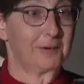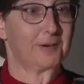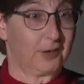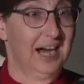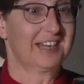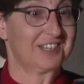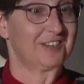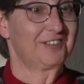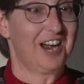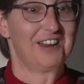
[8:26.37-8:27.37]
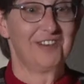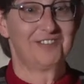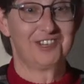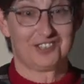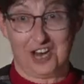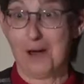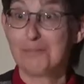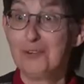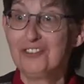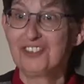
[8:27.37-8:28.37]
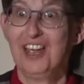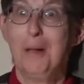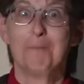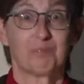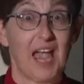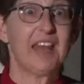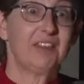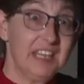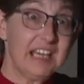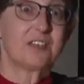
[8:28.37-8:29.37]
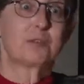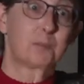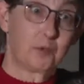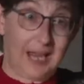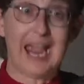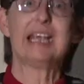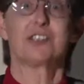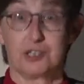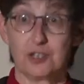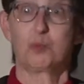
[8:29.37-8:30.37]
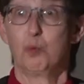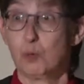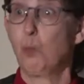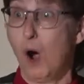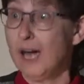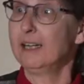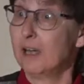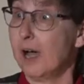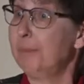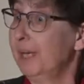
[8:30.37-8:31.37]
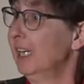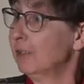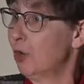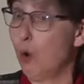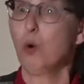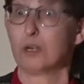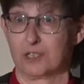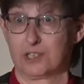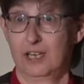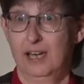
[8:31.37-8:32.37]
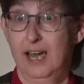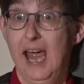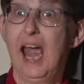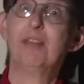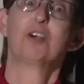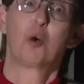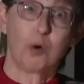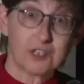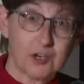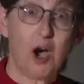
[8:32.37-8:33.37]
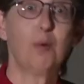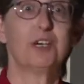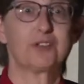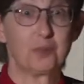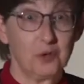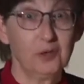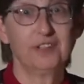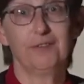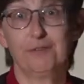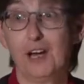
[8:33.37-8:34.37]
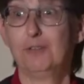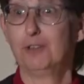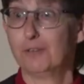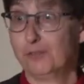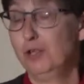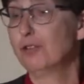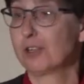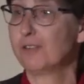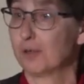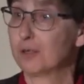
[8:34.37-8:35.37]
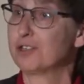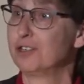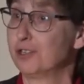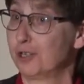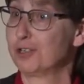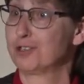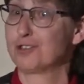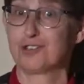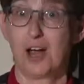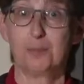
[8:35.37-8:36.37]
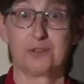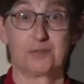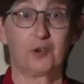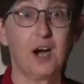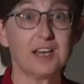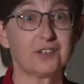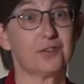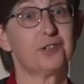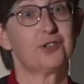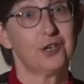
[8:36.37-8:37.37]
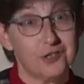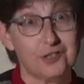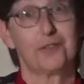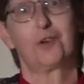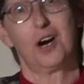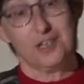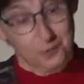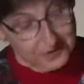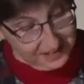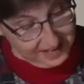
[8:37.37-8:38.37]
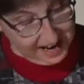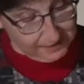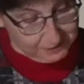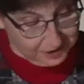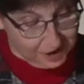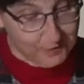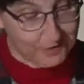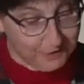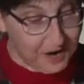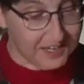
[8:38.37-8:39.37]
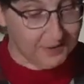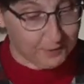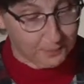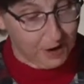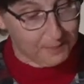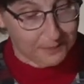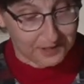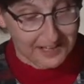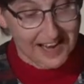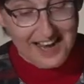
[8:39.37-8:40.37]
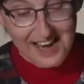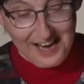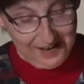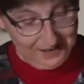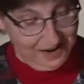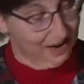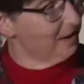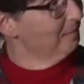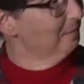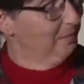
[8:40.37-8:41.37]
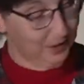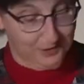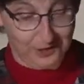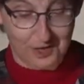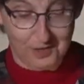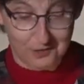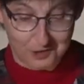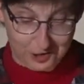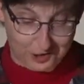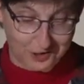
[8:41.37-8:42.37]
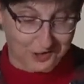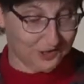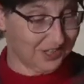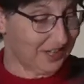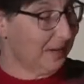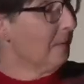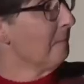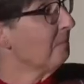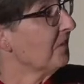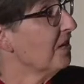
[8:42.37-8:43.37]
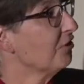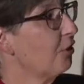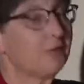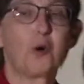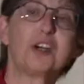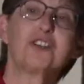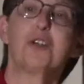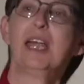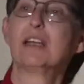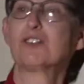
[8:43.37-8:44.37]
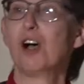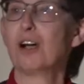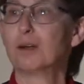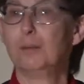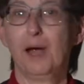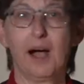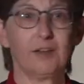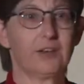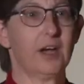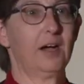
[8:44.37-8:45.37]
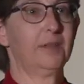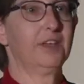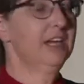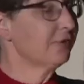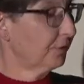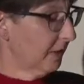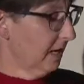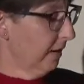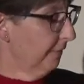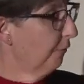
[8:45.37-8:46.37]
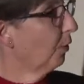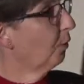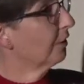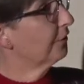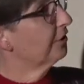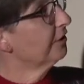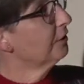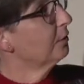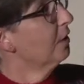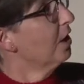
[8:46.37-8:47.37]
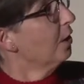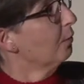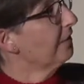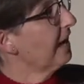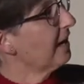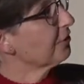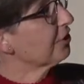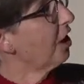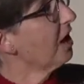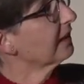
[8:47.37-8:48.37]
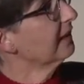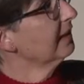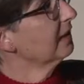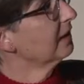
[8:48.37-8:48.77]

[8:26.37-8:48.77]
progressive kind of disciples. And these cases would wind up in courts. And the courts always ruled in favor of usually the Christian church disciples of Christ. So the churches of Christ would then have to go and find other property and uh, build their own churches. So, of course, you can't talk about uh, the history of Fort Worth, too, without talking